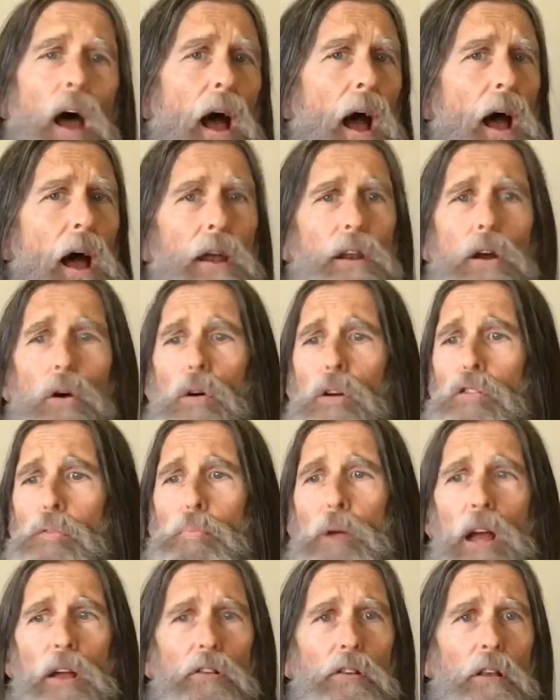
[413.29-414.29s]
I know,
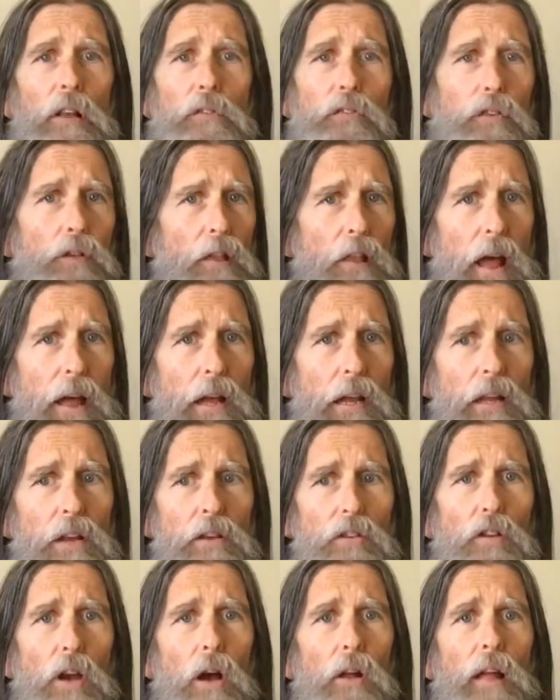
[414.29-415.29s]
especially for
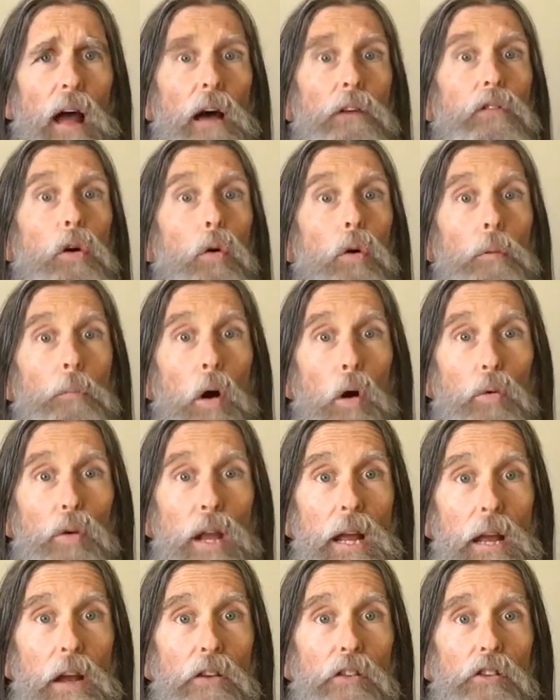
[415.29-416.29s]
ladies, y'all have
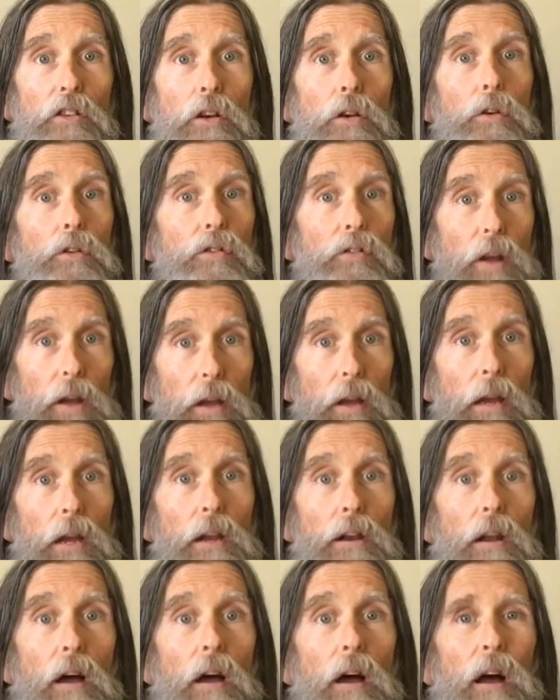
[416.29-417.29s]
hormone issues that
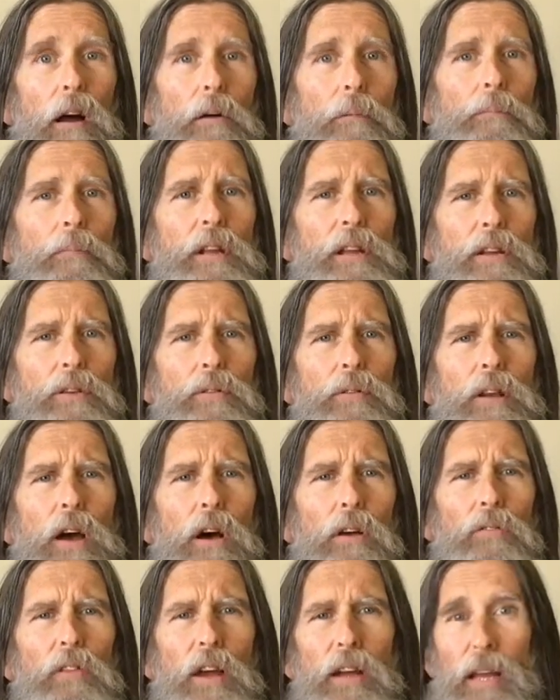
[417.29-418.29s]
can, um, you
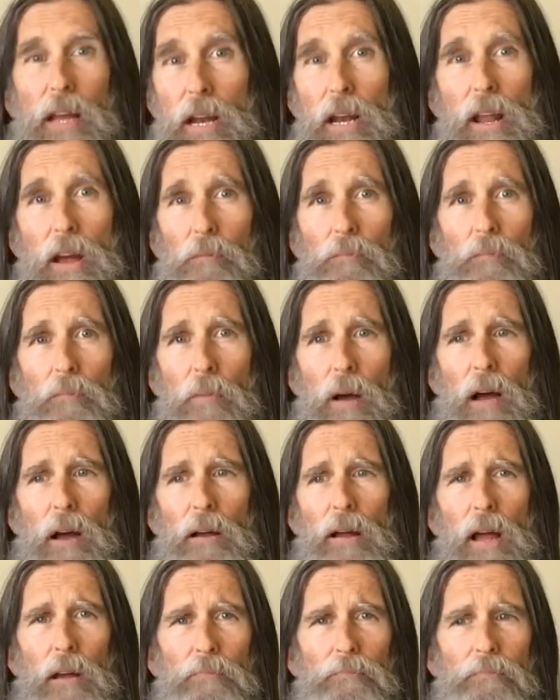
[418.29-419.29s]
know, that can
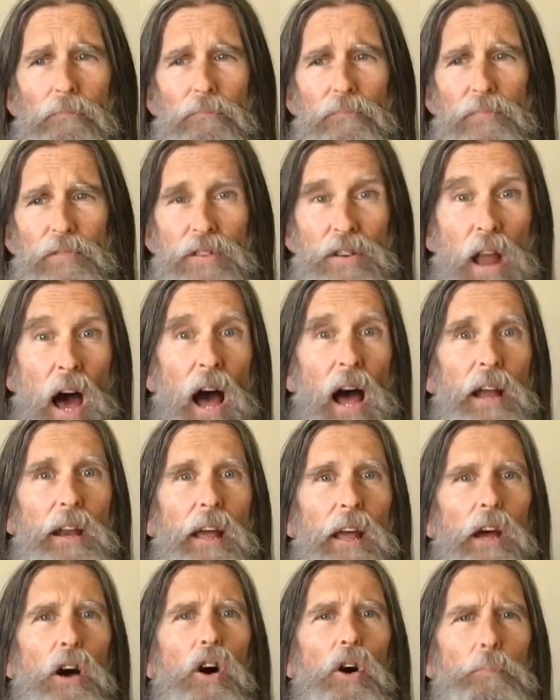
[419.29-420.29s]
uh, not
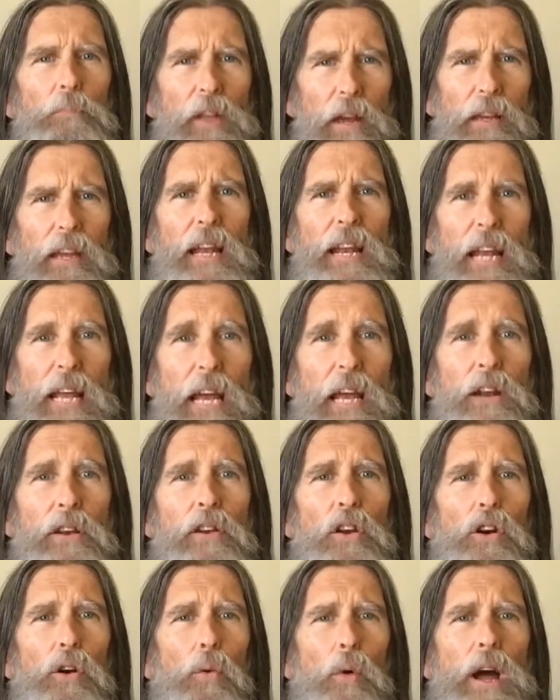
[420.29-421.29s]
help, that can hinder